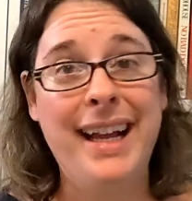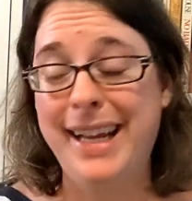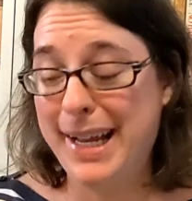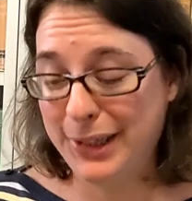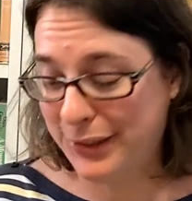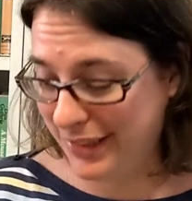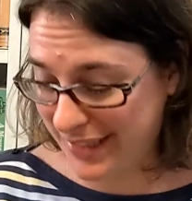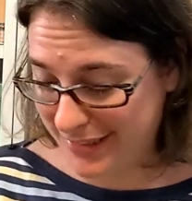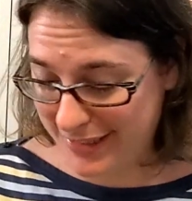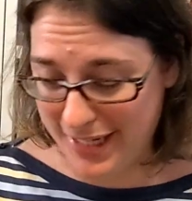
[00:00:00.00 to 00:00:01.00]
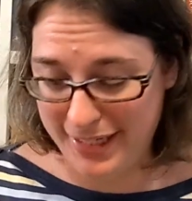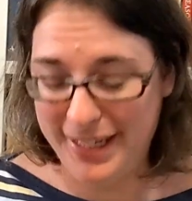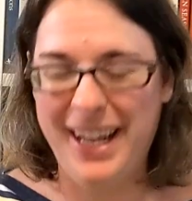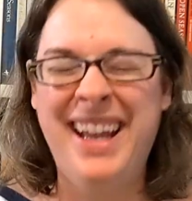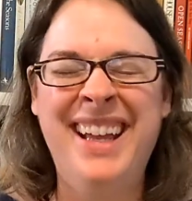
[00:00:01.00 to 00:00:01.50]
can't look and study
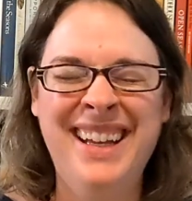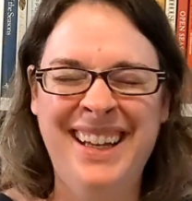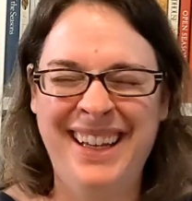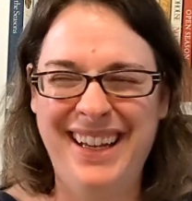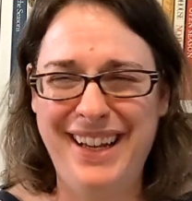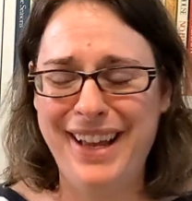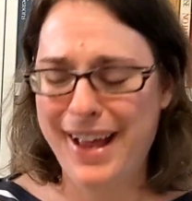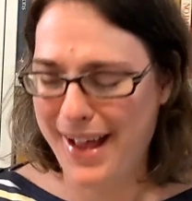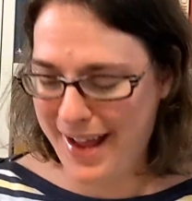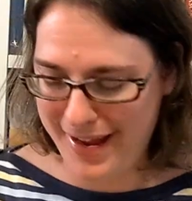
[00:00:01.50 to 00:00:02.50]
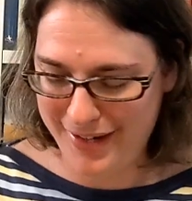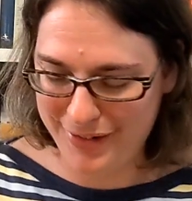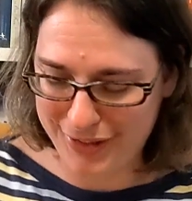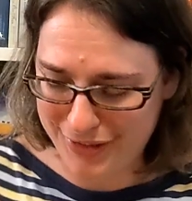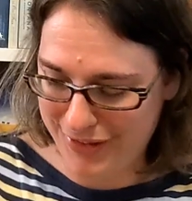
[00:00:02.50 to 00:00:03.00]
a
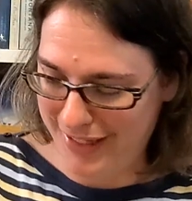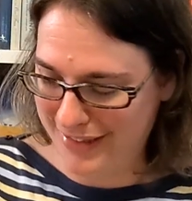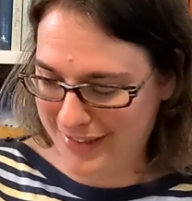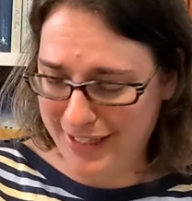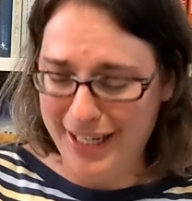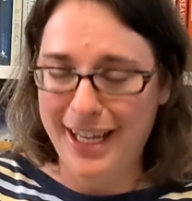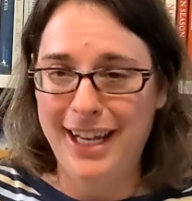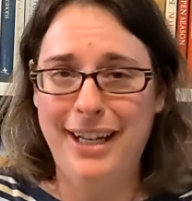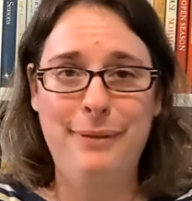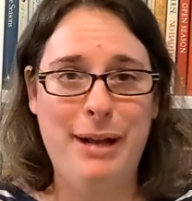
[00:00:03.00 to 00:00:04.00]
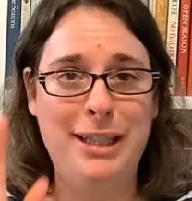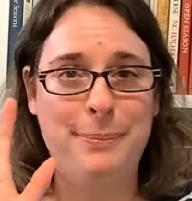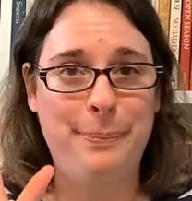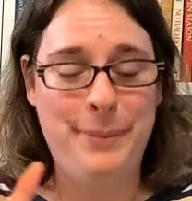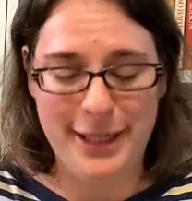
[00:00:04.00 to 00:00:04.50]
creature that's as
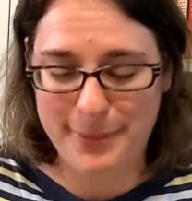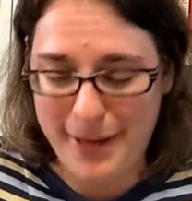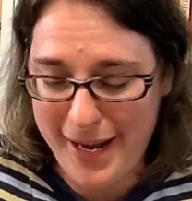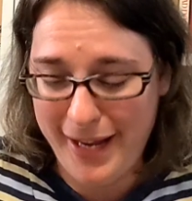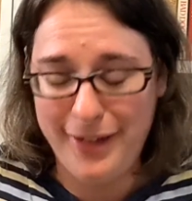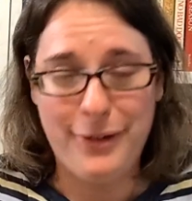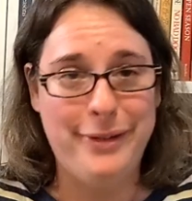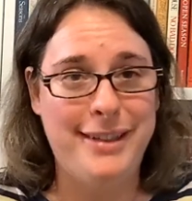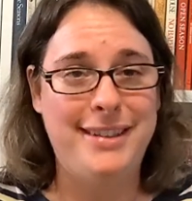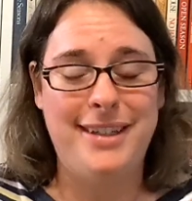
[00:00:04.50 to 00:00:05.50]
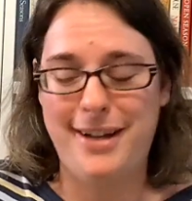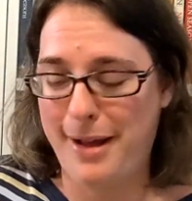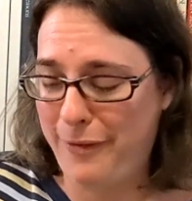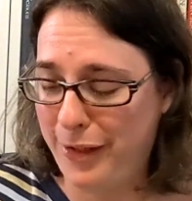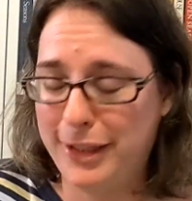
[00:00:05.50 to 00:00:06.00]
big as my hand on this.
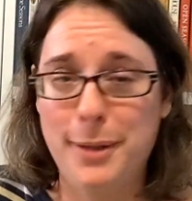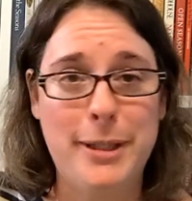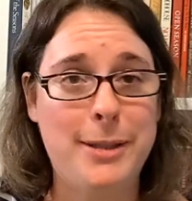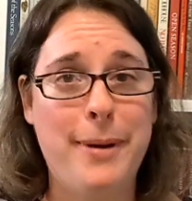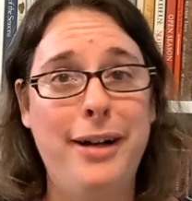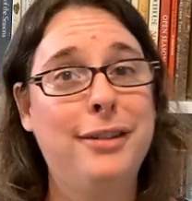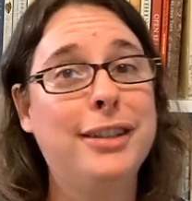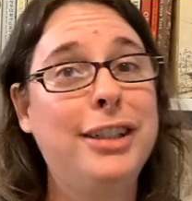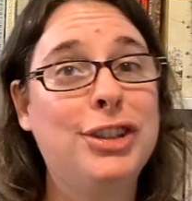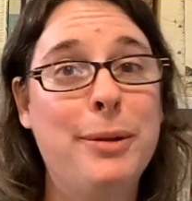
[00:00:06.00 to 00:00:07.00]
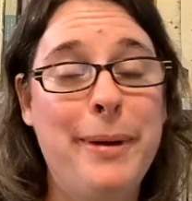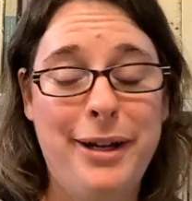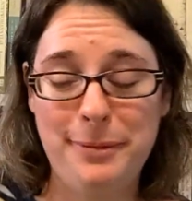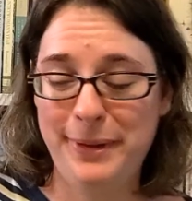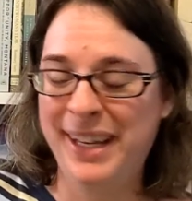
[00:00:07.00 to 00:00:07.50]
I feel like the spider is going to jump
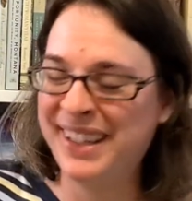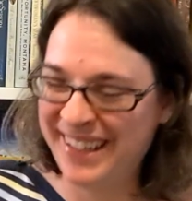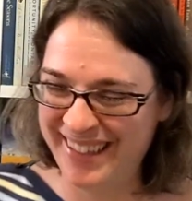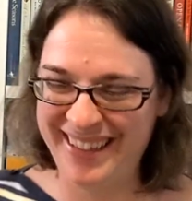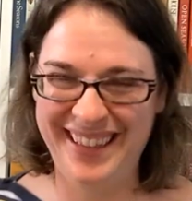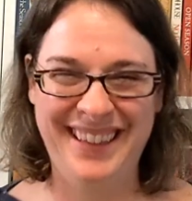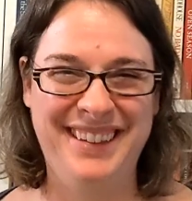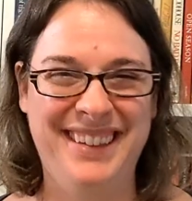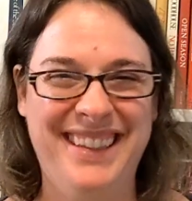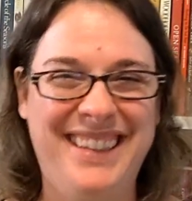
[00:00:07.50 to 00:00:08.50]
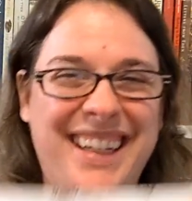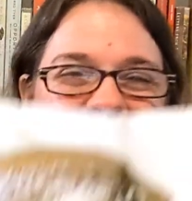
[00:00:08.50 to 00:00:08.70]
out at me. Like,